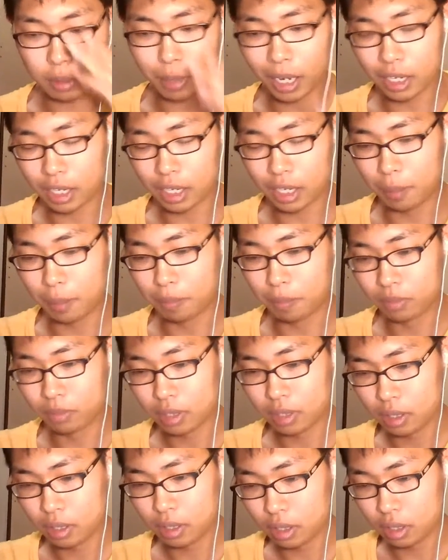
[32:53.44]
named my
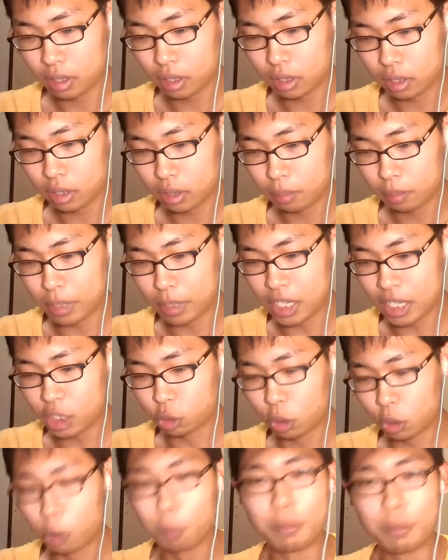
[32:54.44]

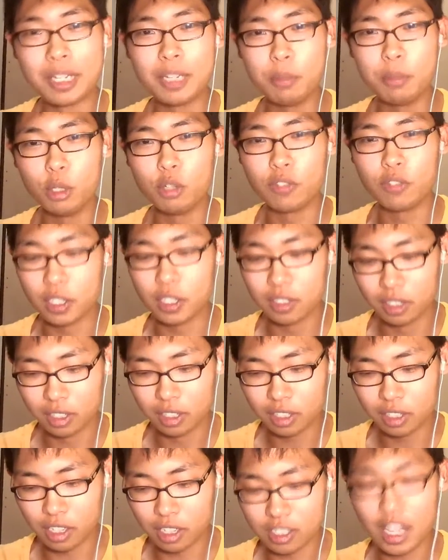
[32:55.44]
Beedrill B movie
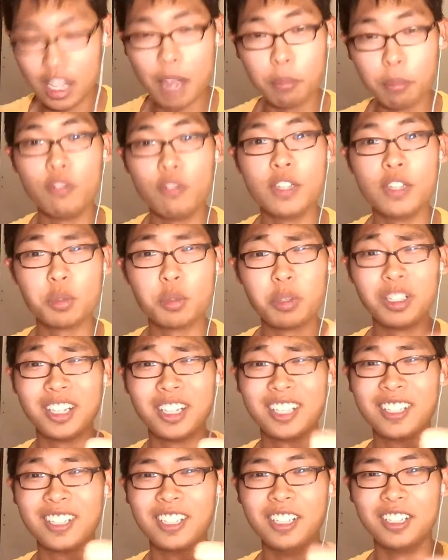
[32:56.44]
because that movie's
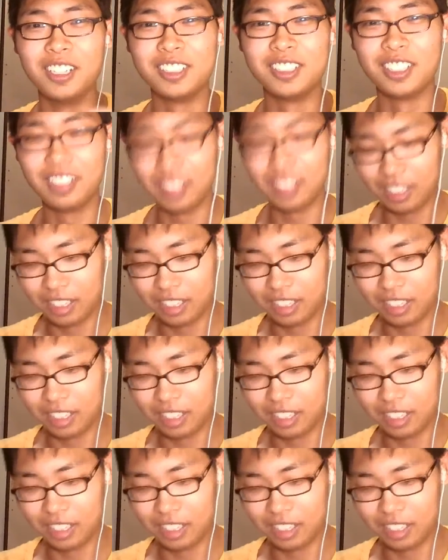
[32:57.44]
really good.